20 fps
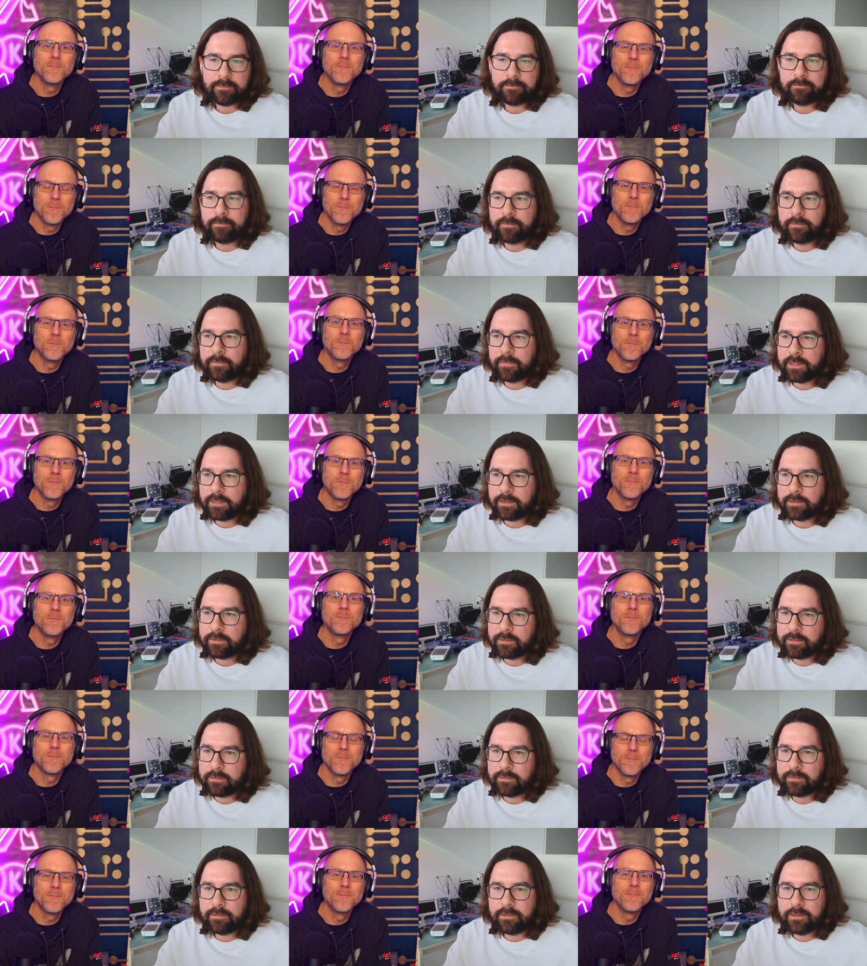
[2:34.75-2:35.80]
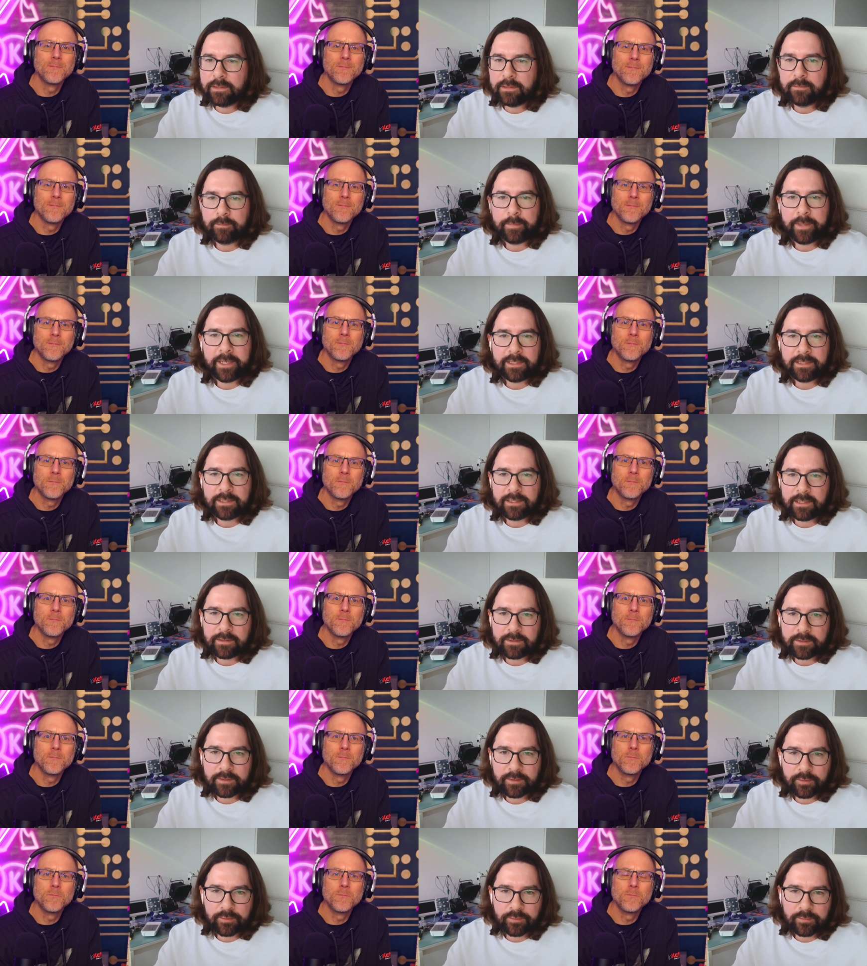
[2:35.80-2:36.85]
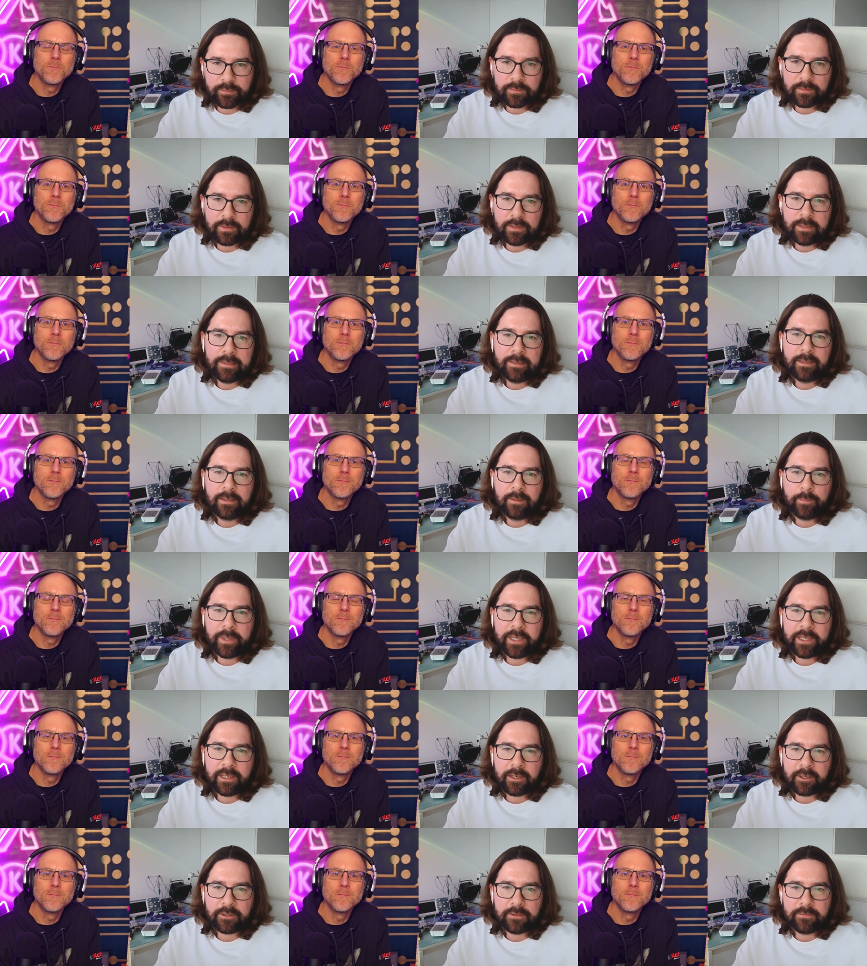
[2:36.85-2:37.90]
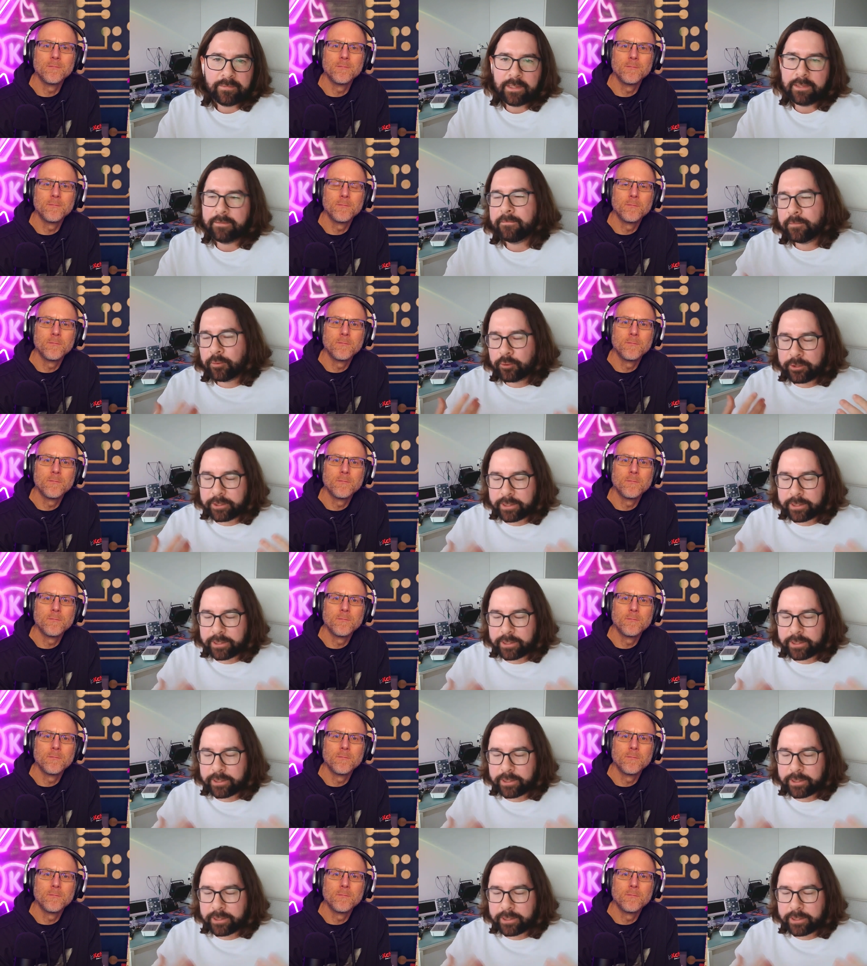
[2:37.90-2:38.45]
Speaker 1: uh, it didn't make sense to make hardware